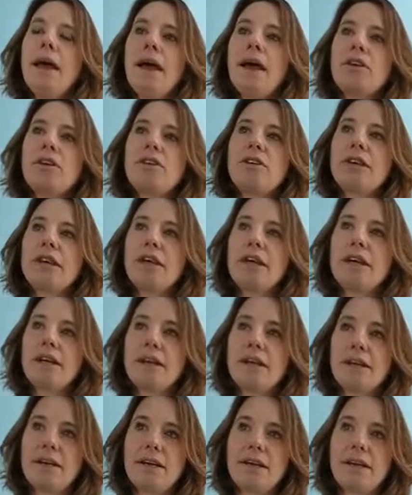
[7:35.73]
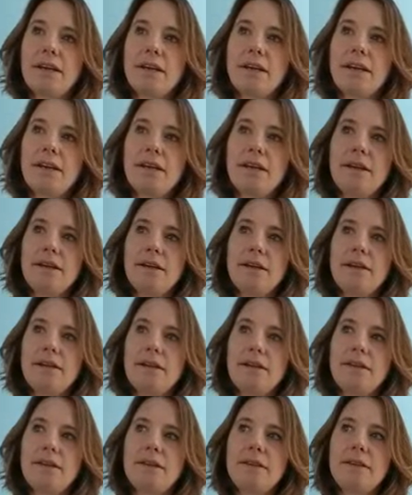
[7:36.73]
and creating
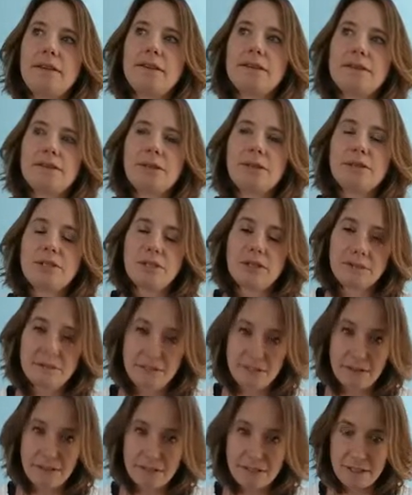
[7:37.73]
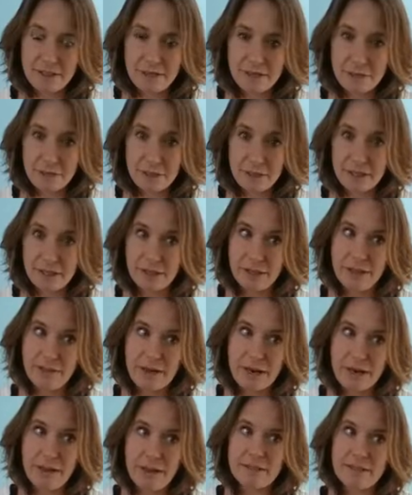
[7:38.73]
this notion of safety, of looking
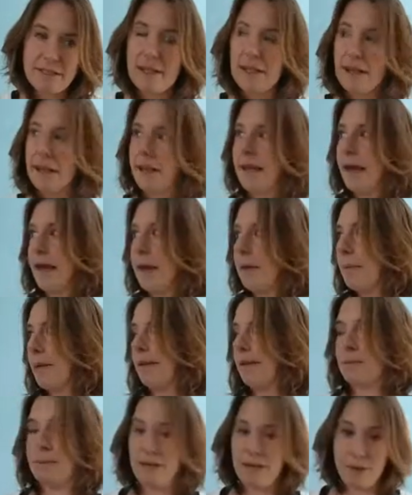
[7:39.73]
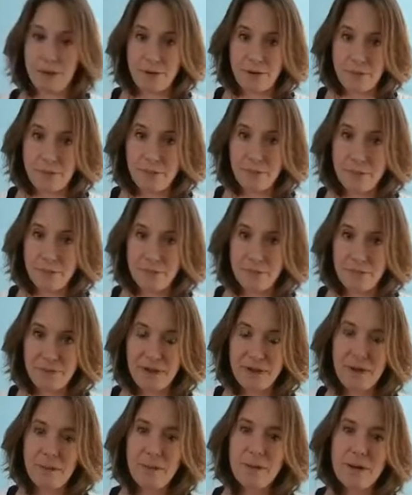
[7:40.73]
around at am I in my home,
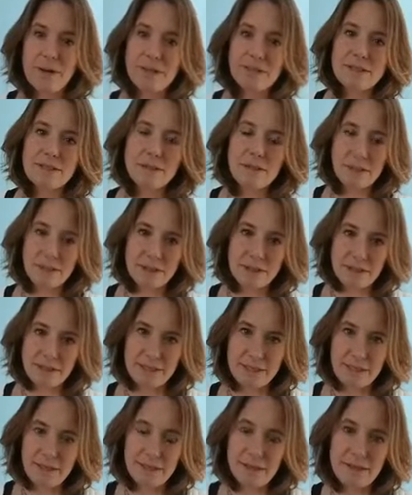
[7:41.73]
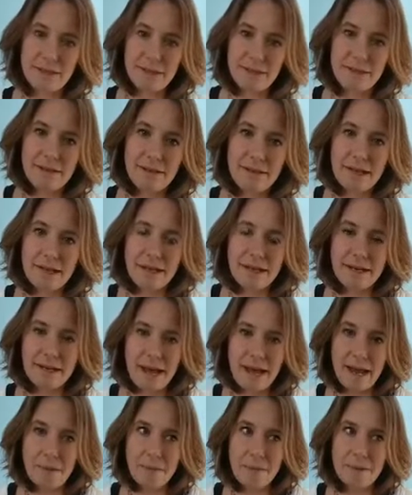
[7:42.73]
right? What is the worst thing that can
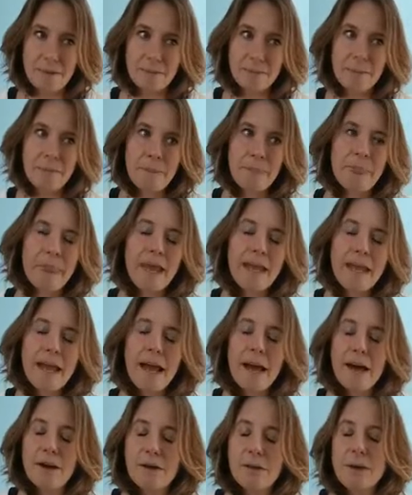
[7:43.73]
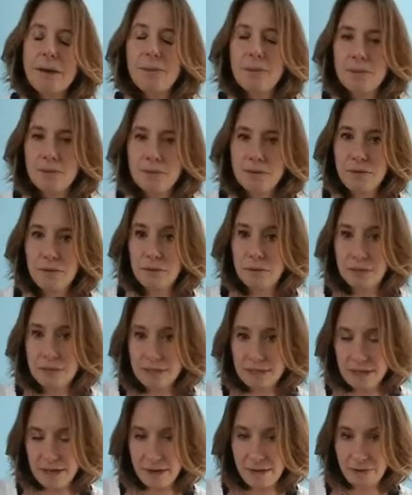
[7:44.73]
happen? And how do I move through
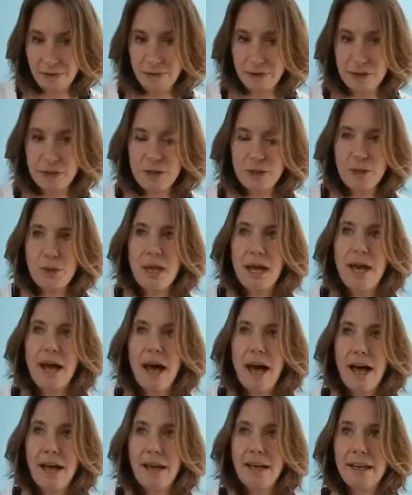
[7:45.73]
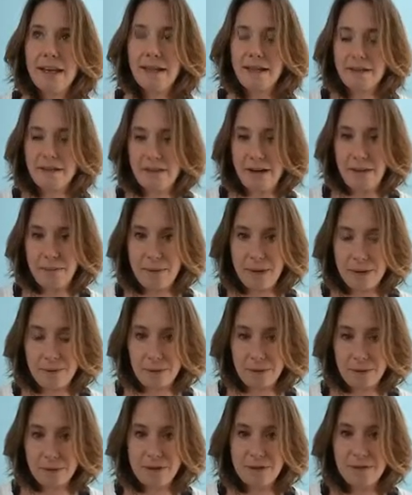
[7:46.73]
discomfort so that I can live out my
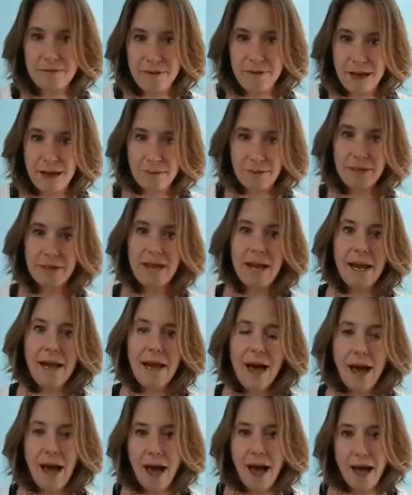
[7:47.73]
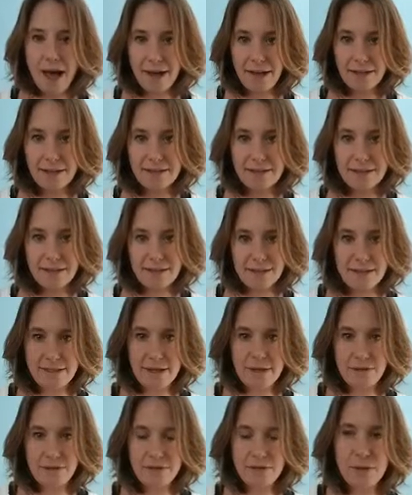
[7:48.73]
most vibrant, highest
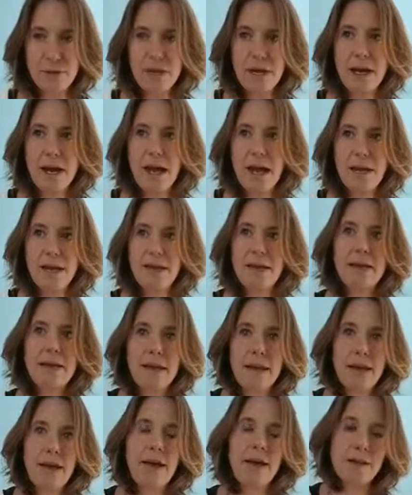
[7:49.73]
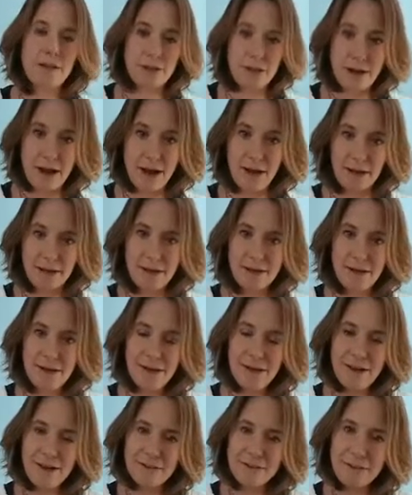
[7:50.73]
self, so that I can get on track
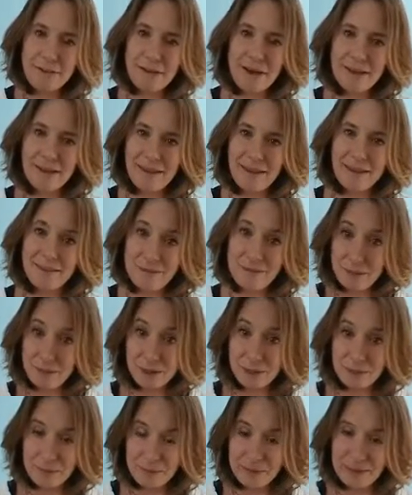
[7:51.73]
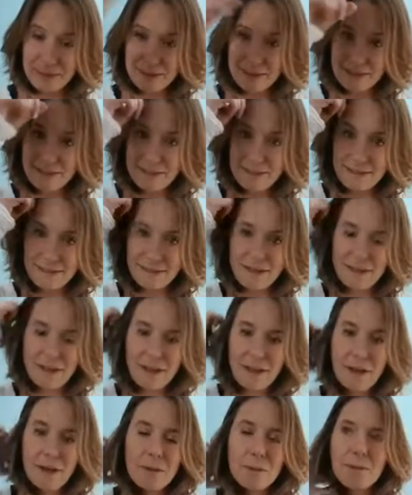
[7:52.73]
for my life's purpose?
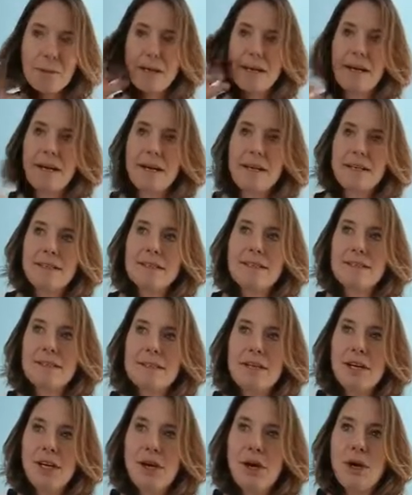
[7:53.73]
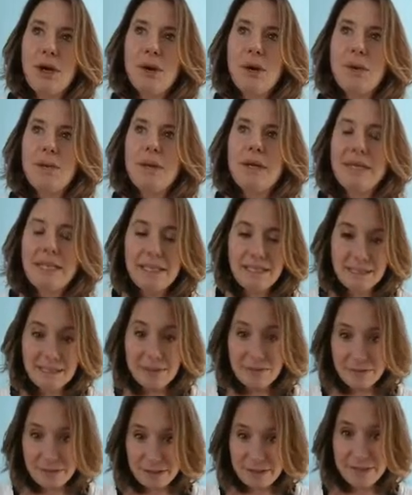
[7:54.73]
Because we need
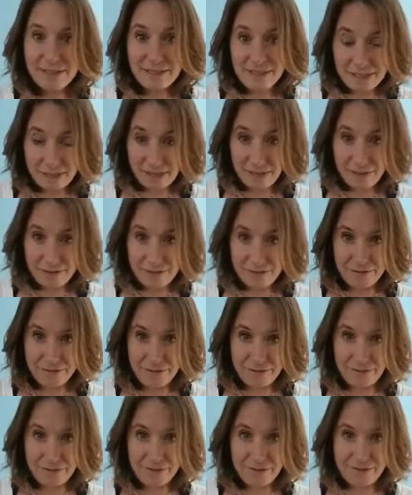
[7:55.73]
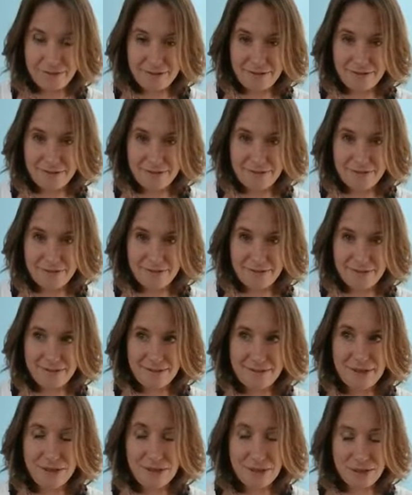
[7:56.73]
to feel safe
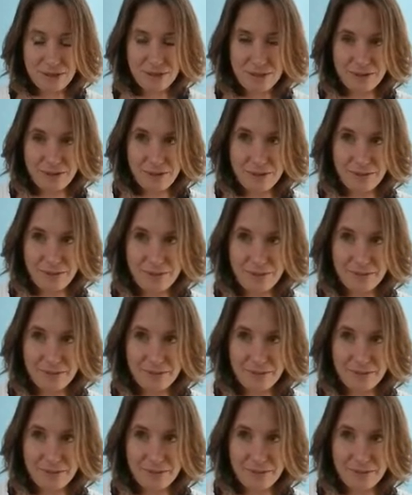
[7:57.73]
to do so.